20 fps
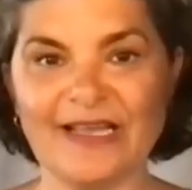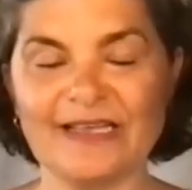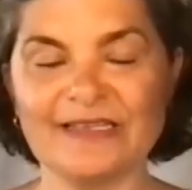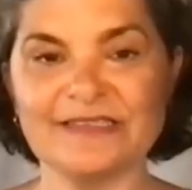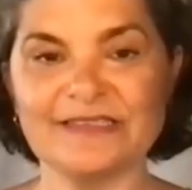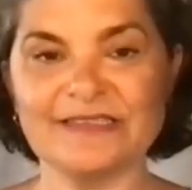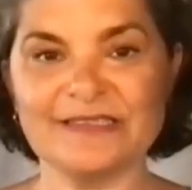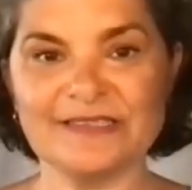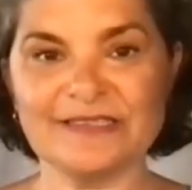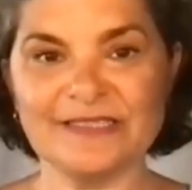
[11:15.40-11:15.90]

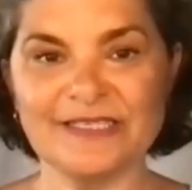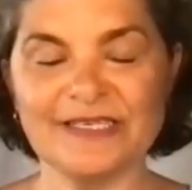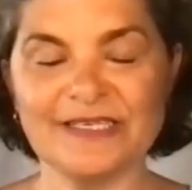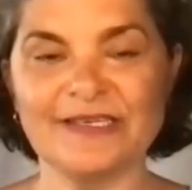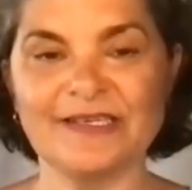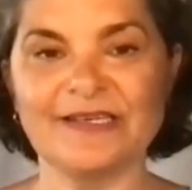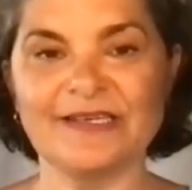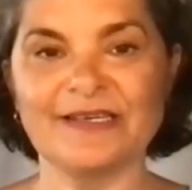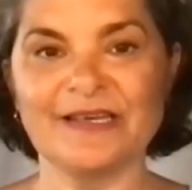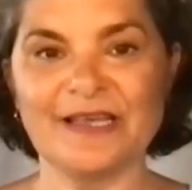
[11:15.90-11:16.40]
Yes.
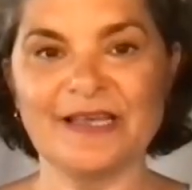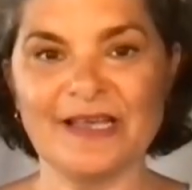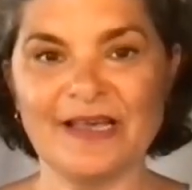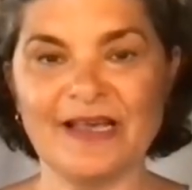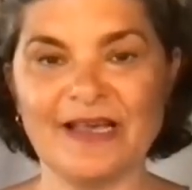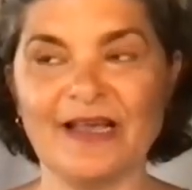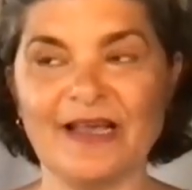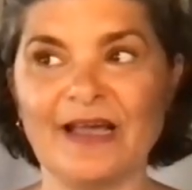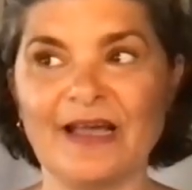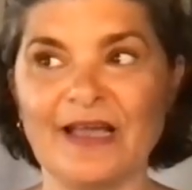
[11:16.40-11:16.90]

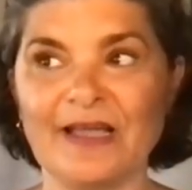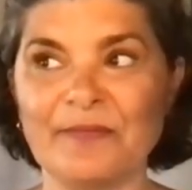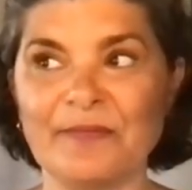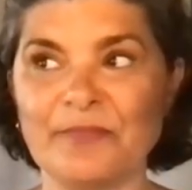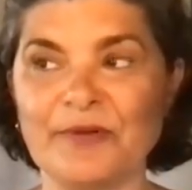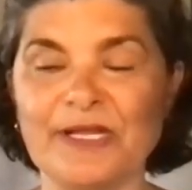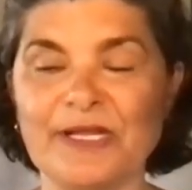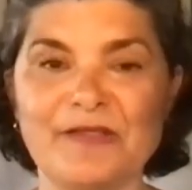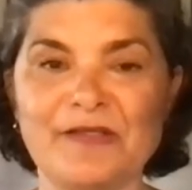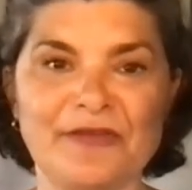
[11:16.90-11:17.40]

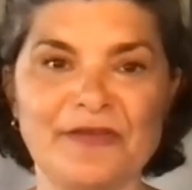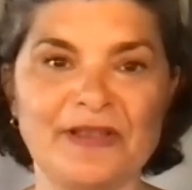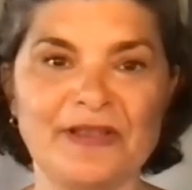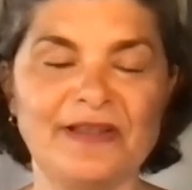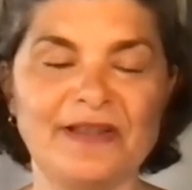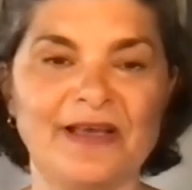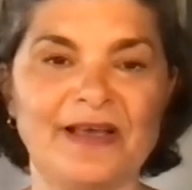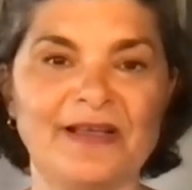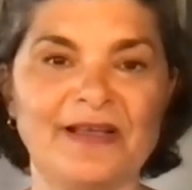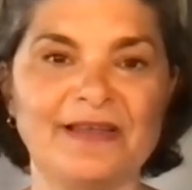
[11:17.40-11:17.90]
I believe
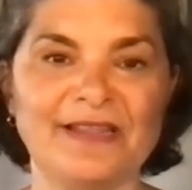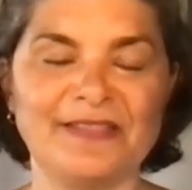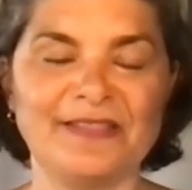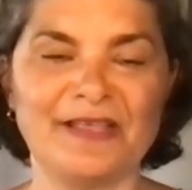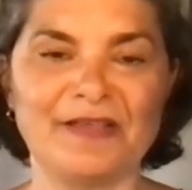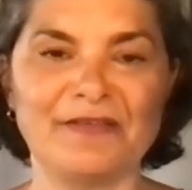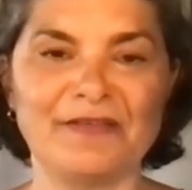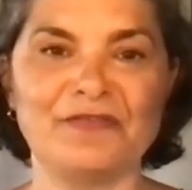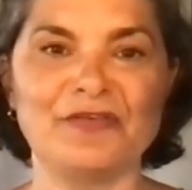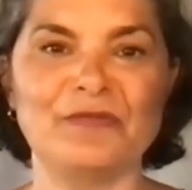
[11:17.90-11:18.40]
in let
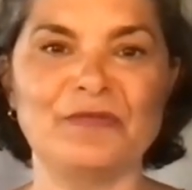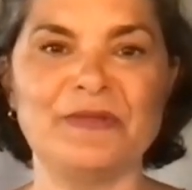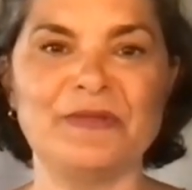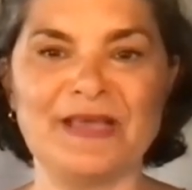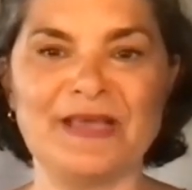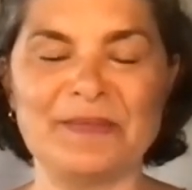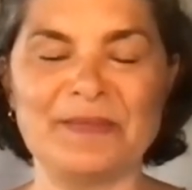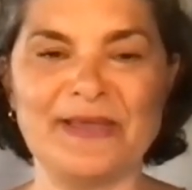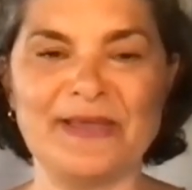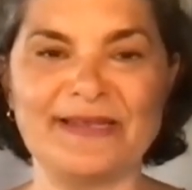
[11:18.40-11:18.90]
thy food be
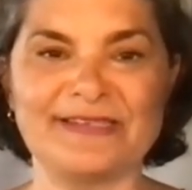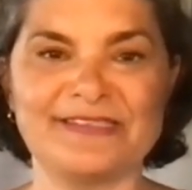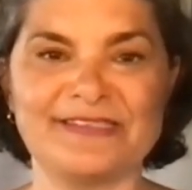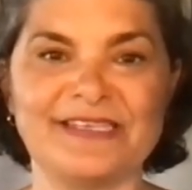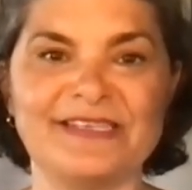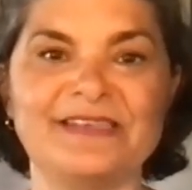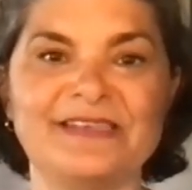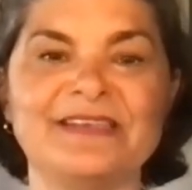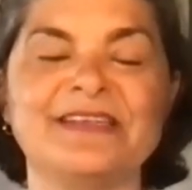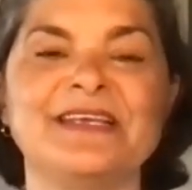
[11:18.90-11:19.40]
thy
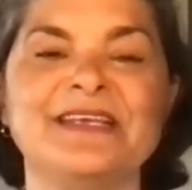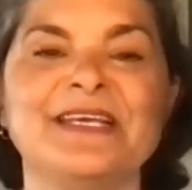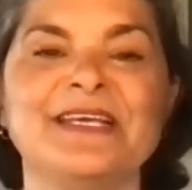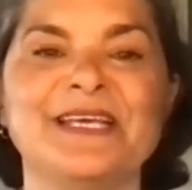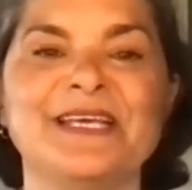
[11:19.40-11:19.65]
medicine.